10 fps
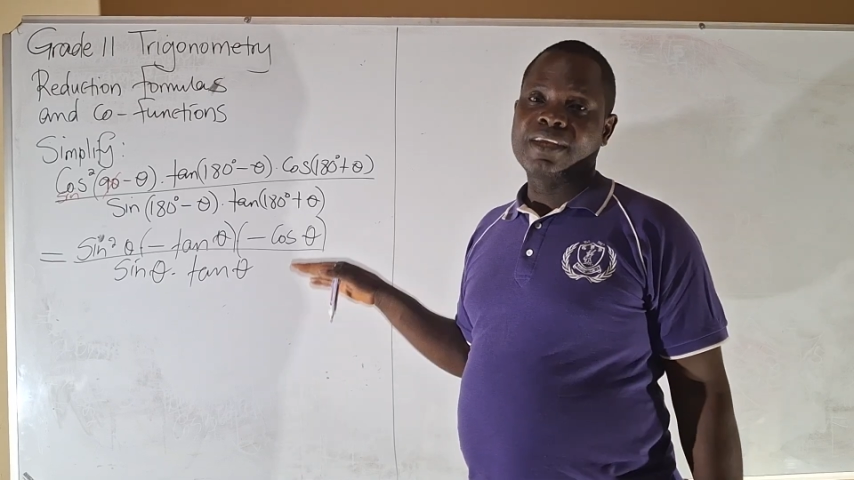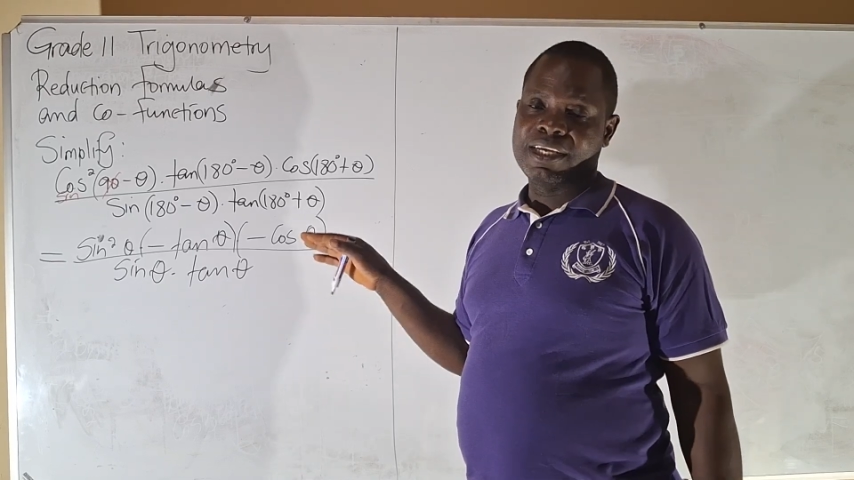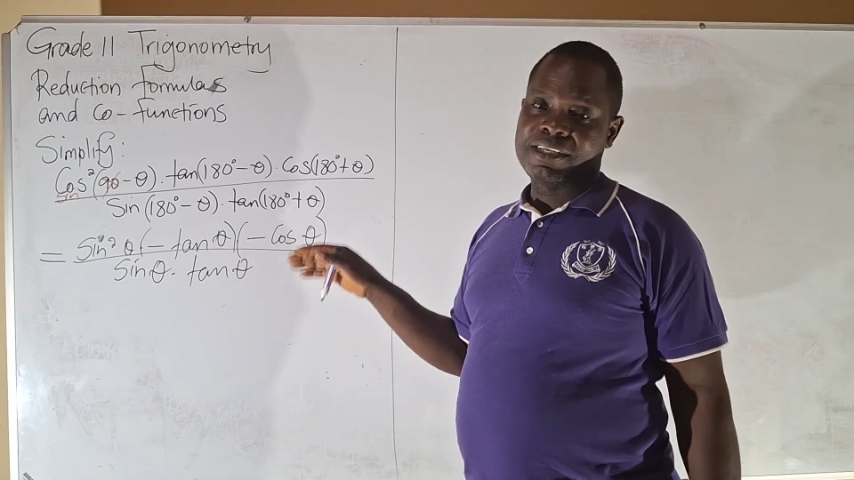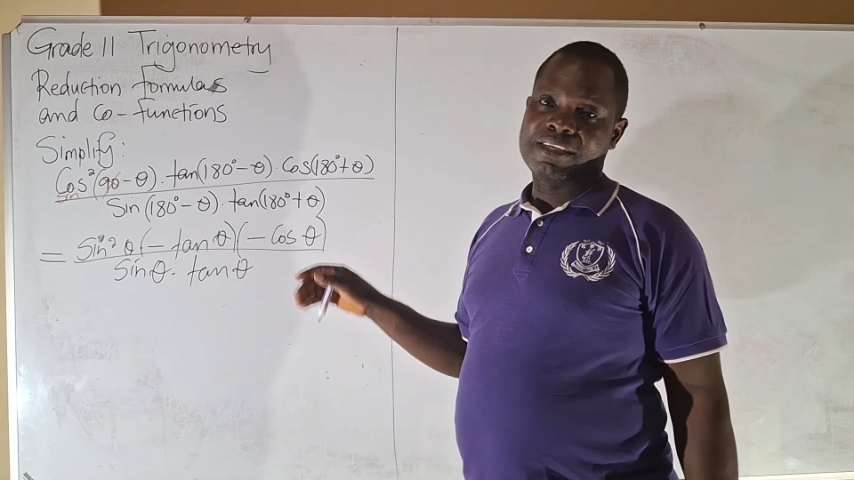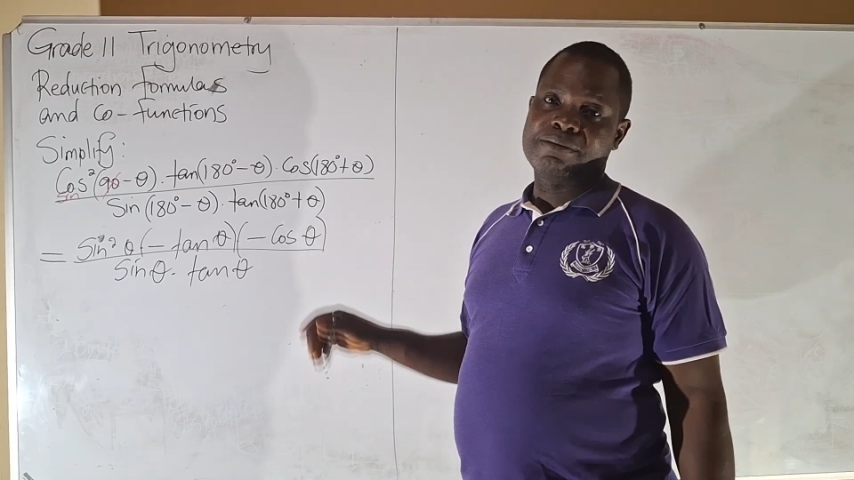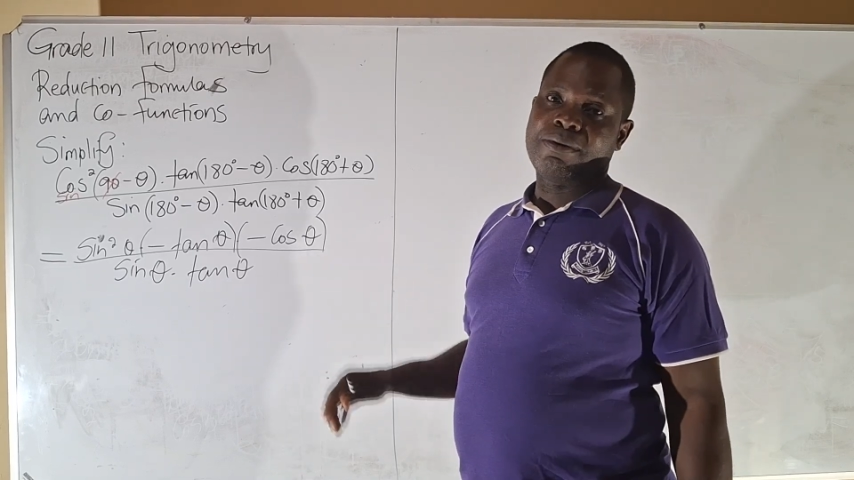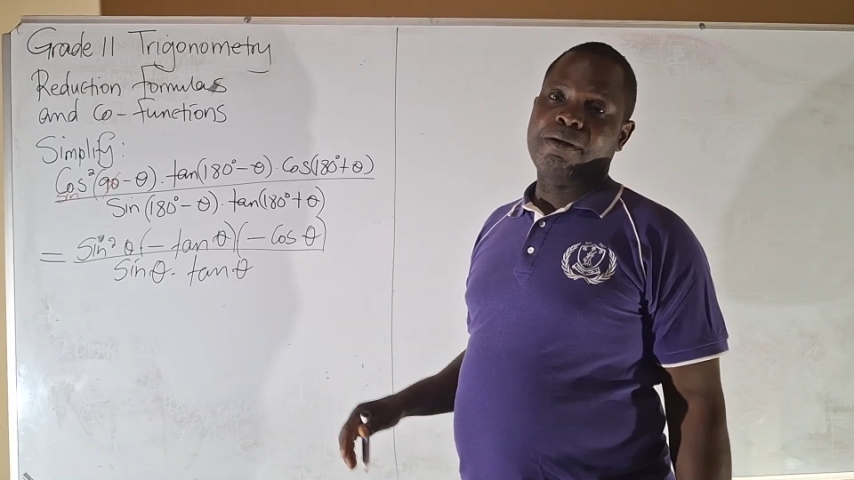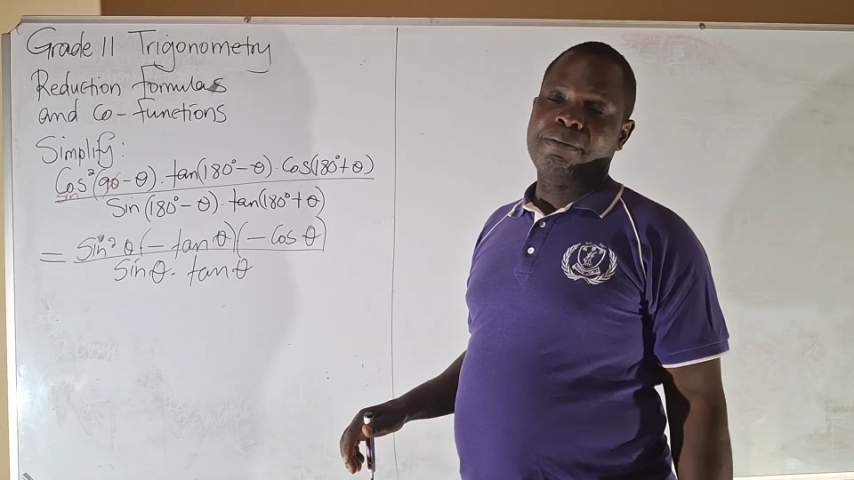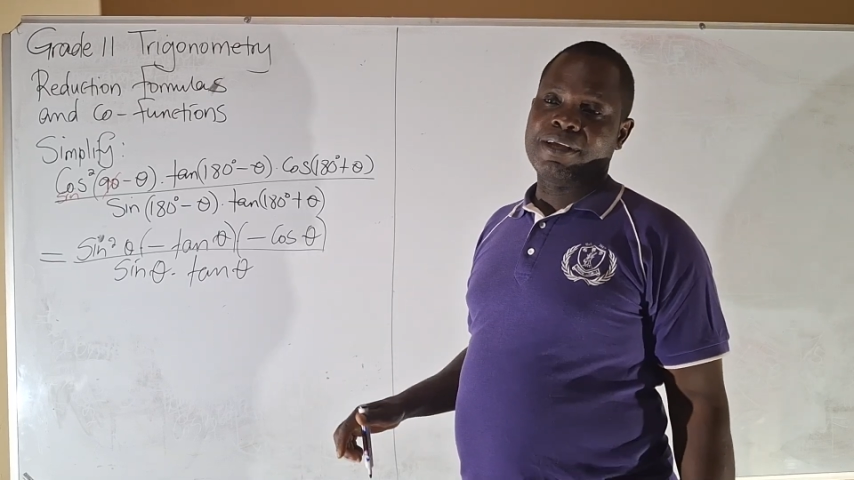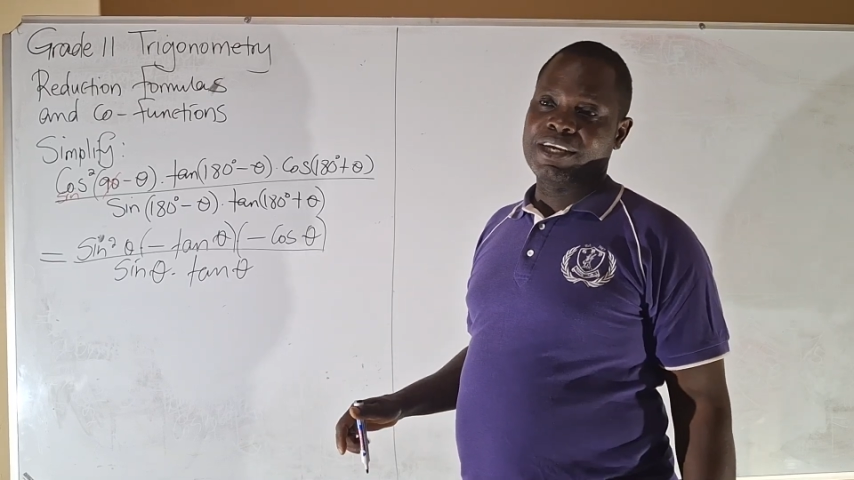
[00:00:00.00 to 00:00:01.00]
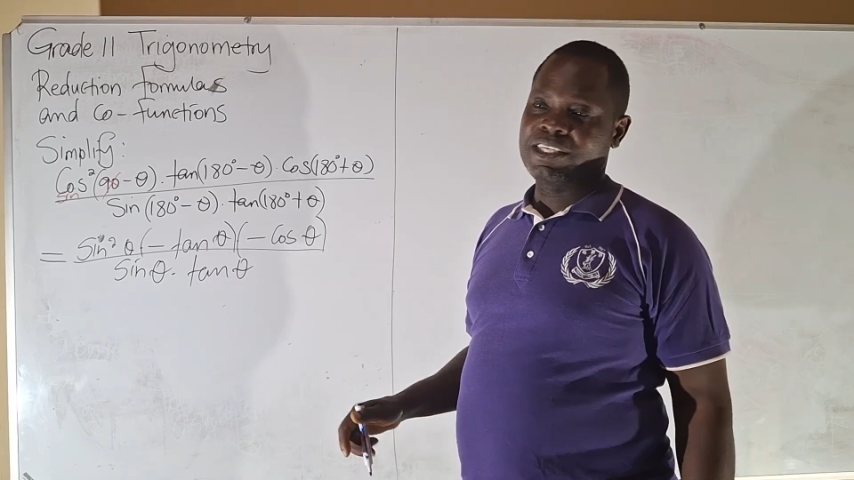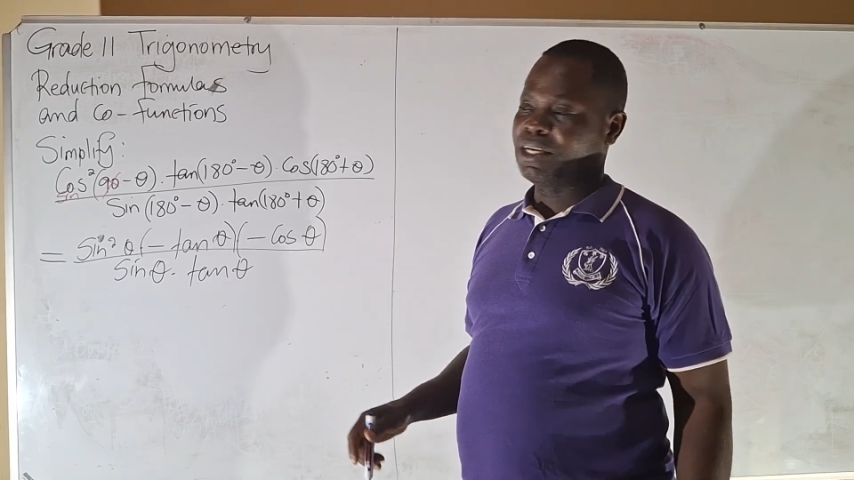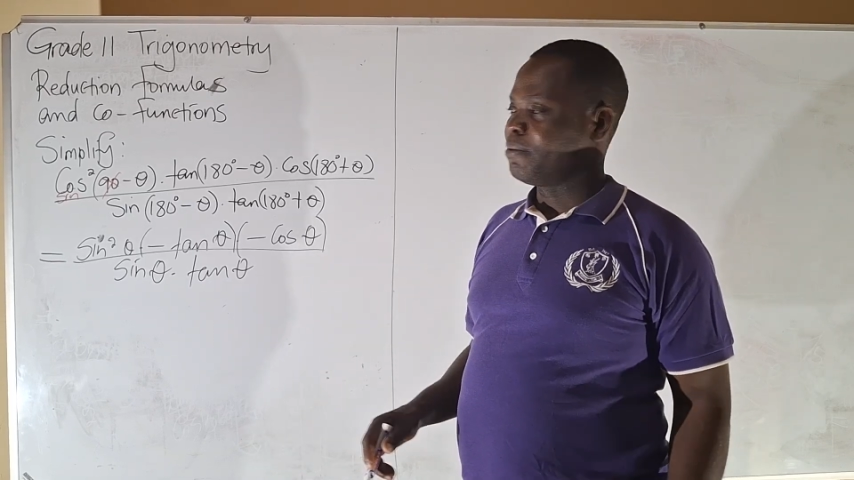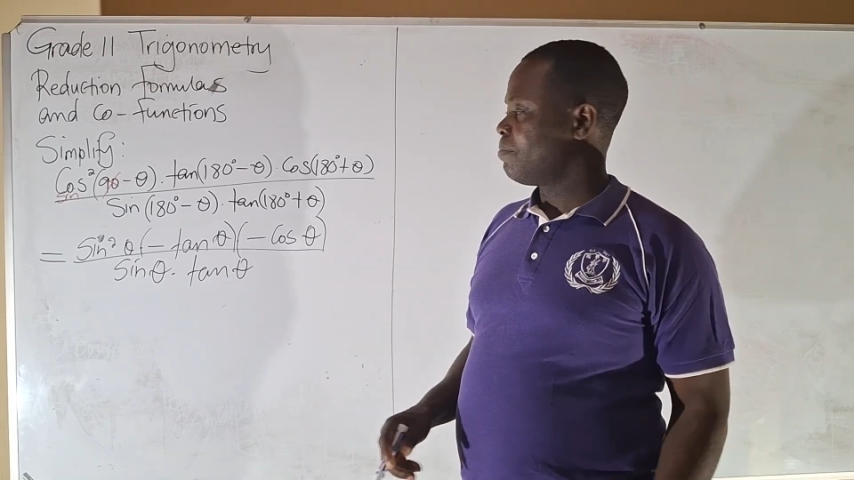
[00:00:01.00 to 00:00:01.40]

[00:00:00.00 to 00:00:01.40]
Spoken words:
it is multiplication.